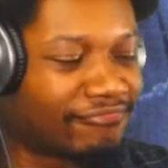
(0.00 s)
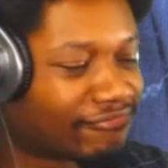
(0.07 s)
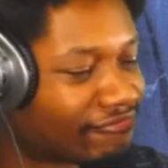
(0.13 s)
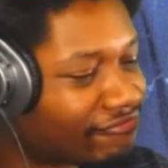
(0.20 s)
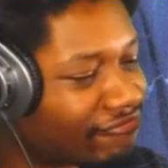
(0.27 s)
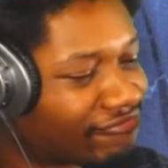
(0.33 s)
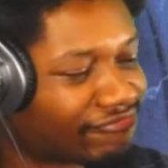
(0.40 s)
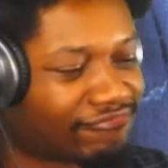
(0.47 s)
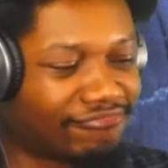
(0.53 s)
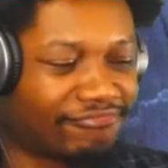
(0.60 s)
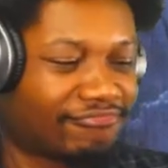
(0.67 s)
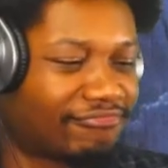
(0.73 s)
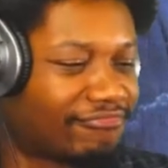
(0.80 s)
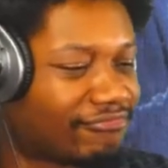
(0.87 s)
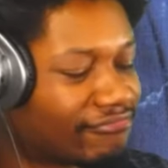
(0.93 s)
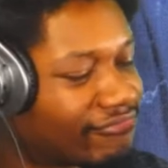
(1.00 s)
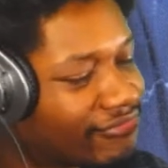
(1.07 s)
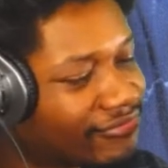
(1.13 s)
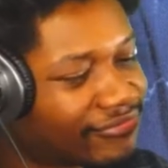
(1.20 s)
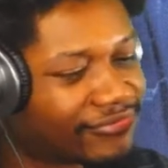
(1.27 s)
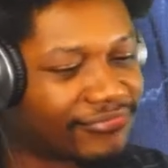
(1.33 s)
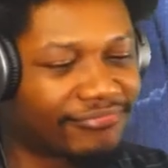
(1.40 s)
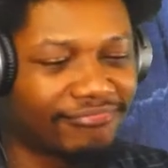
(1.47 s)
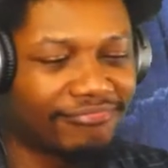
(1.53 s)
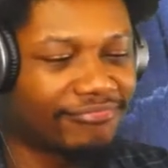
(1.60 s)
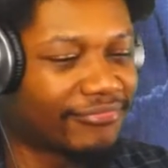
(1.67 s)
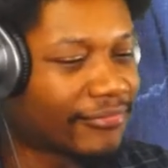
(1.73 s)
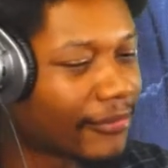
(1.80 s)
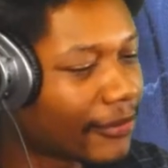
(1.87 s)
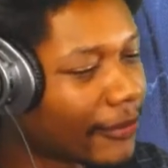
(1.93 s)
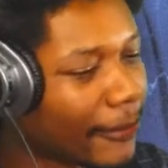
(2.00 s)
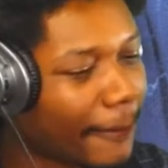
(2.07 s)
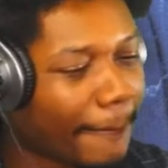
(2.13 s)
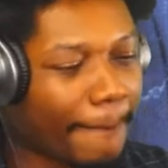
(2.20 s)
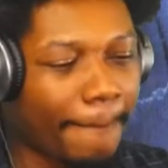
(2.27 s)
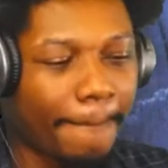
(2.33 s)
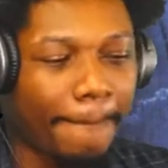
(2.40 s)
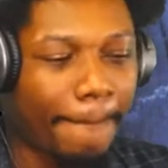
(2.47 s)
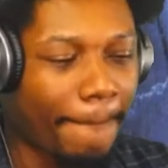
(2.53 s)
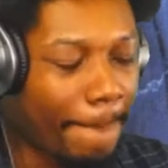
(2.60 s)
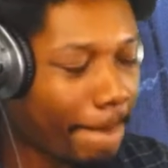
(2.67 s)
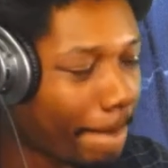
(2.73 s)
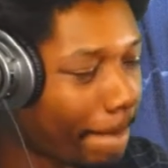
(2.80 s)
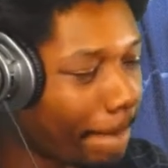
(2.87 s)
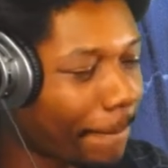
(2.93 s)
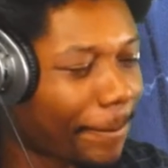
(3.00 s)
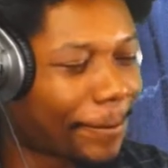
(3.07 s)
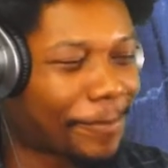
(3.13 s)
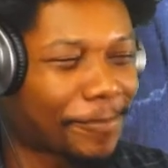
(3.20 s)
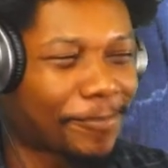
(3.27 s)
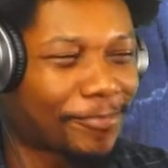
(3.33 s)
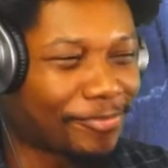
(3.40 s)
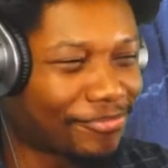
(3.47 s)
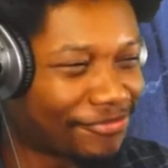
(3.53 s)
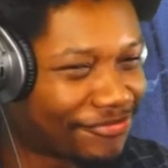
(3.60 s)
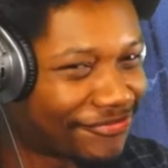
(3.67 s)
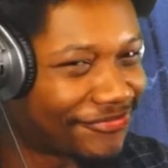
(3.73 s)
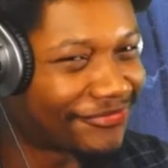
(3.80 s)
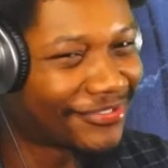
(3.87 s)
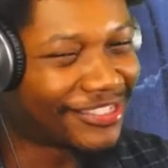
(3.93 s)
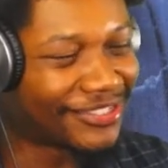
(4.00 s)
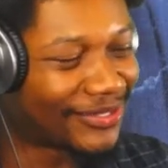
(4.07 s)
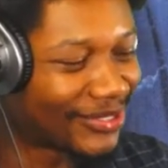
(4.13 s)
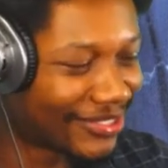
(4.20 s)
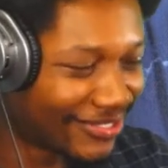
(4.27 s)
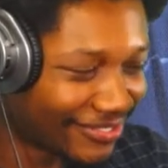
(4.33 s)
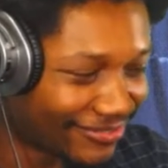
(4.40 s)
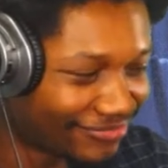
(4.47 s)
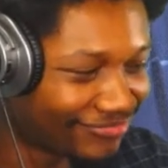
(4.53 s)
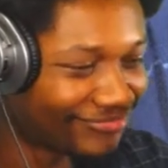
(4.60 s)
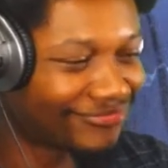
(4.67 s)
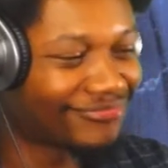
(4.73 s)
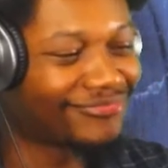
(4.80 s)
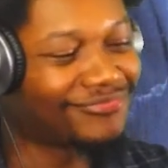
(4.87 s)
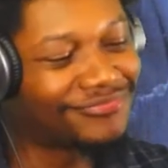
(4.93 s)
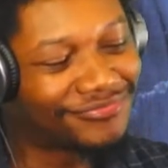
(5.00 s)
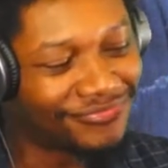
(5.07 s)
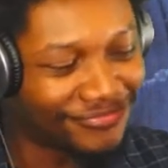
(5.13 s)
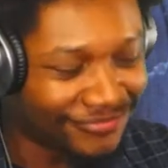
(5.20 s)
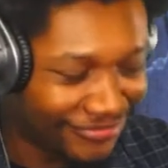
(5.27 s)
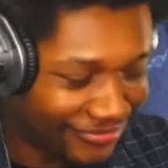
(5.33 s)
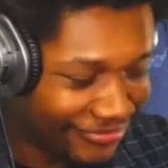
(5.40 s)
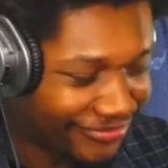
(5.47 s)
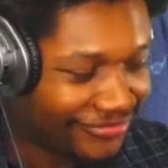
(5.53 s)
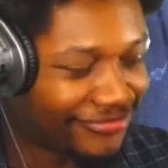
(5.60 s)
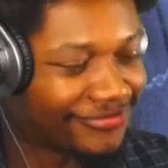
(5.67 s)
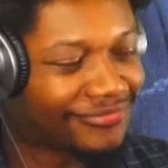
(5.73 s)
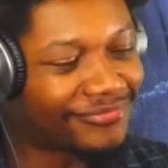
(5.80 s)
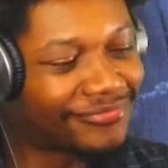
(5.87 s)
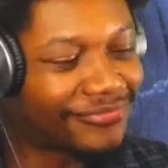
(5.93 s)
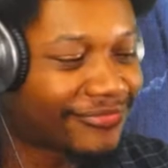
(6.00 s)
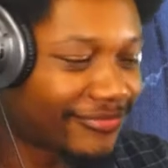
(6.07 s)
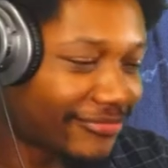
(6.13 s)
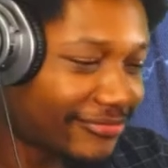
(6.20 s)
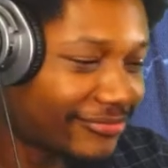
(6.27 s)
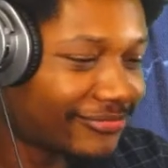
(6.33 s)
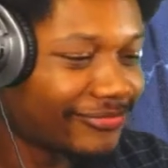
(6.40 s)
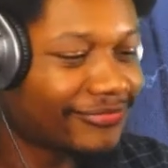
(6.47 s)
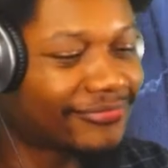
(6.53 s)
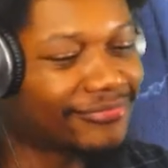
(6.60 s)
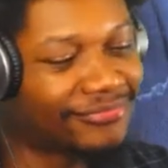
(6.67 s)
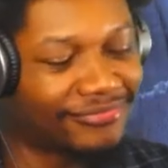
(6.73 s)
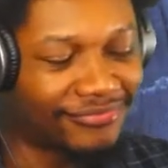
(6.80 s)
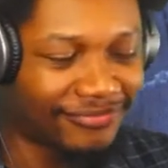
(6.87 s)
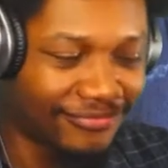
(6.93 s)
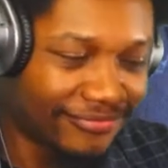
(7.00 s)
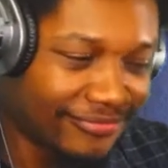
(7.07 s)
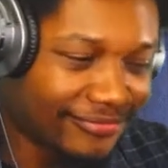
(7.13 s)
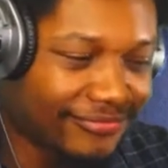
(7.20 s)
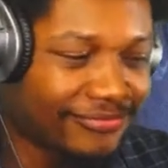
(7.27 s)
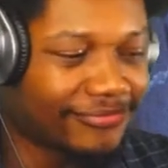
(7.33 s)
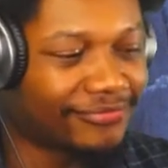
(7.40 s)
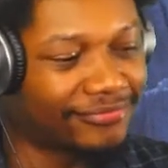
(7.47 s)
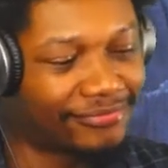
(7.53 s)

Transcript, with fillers: Bitch, I'm a queen, always wanna drag. Get money, so drag. Ain't I know I should be a class. Yeah, nigga be ain't shit, ain't valid.